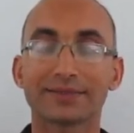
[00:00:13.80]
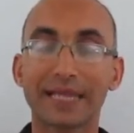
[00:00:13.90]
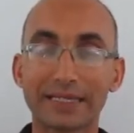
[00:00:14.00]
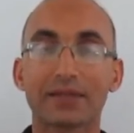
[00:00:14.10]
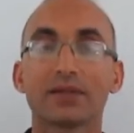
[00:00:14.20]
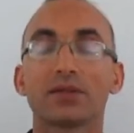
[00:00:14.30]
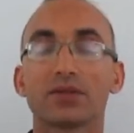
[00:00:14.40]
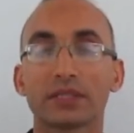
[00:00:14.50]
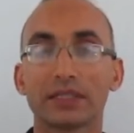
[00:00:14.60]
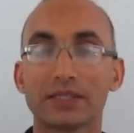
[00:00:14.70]

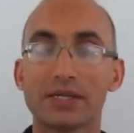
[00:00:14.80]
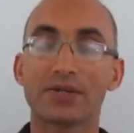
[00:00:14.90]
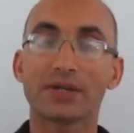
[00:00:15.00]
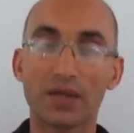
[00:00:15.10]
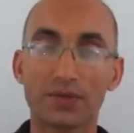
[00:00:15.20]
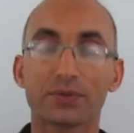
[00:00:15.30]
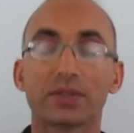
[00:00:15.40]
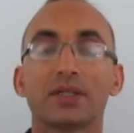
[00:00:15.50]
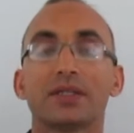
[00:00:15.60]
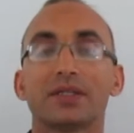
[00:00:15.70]
tackle another
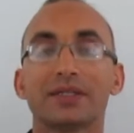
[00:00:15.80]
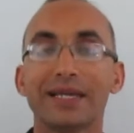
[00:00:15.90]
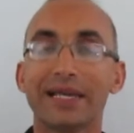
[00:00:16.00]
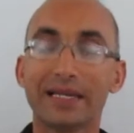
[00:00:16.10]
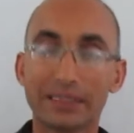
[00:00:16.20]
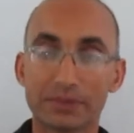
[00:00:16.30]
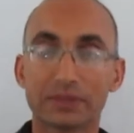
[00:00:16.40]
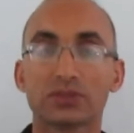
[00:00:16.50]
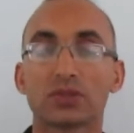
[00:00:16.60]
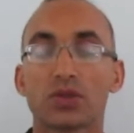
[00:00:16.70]

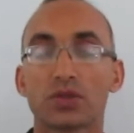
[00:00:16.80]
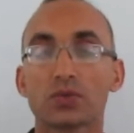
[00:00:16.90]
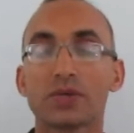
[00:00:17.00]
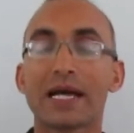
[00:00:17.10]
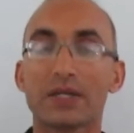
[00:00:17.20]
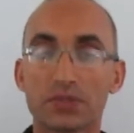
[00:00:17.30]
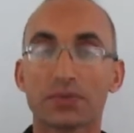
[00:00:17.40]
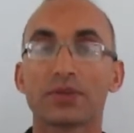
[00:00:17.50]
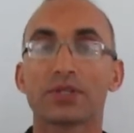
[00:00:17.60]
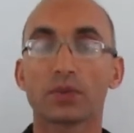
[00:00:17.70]
element through
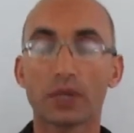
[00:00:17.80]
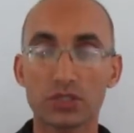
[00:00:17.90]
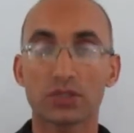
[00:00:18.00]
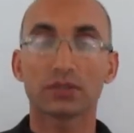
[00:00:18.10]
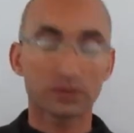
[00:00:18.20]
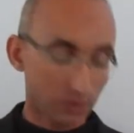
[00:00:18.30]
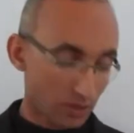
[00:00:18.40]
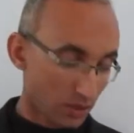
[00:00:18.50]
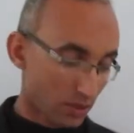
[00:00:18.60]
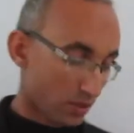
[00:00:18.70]
answering the question